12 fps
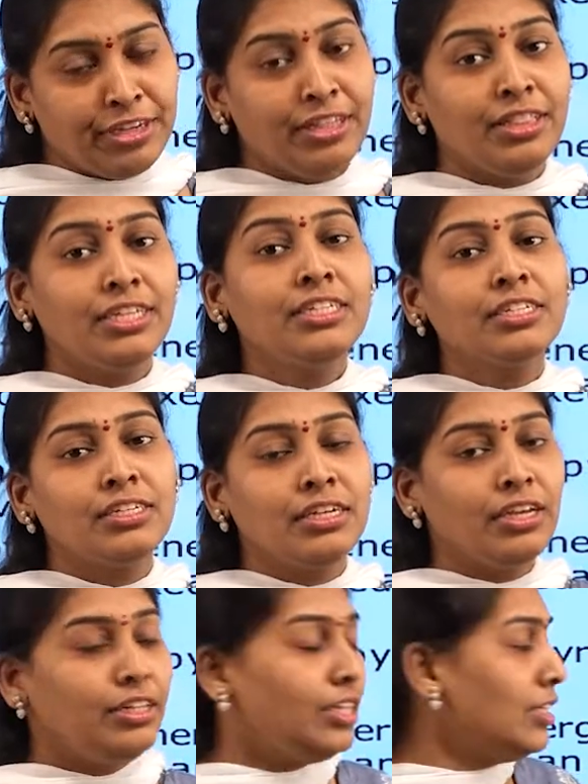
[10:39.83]
in
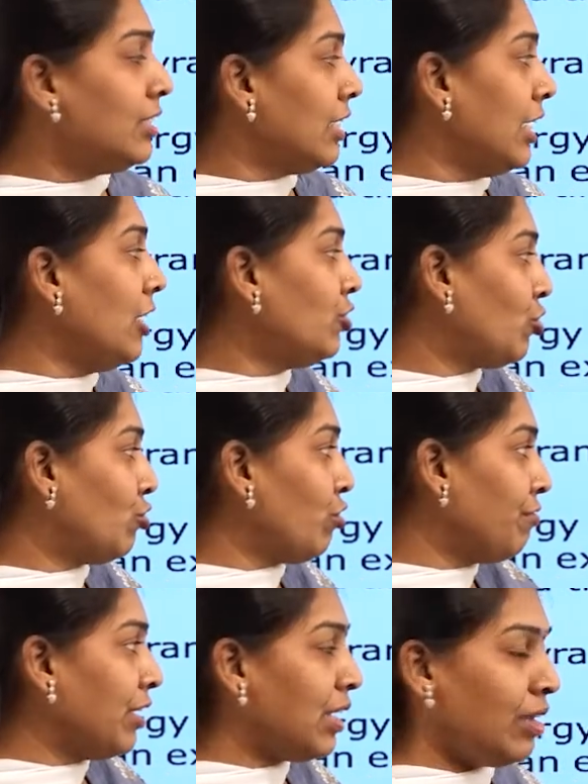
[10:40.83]
this each
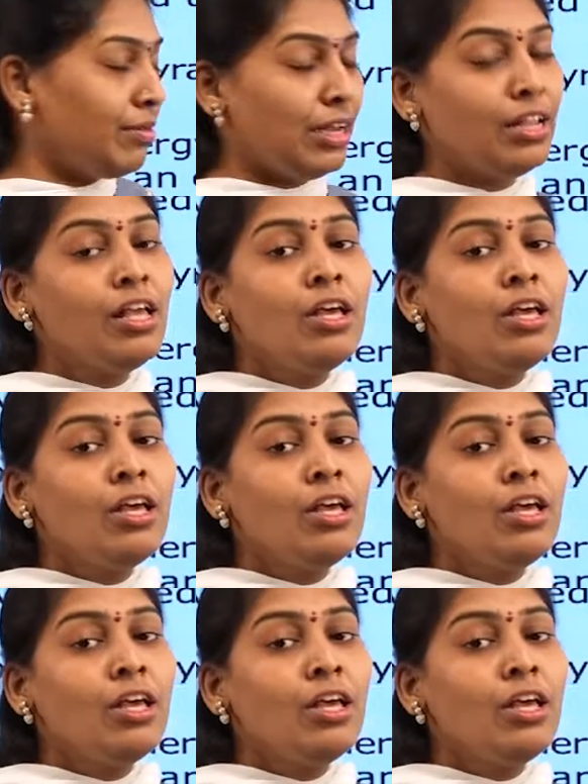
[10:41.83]
trophic level.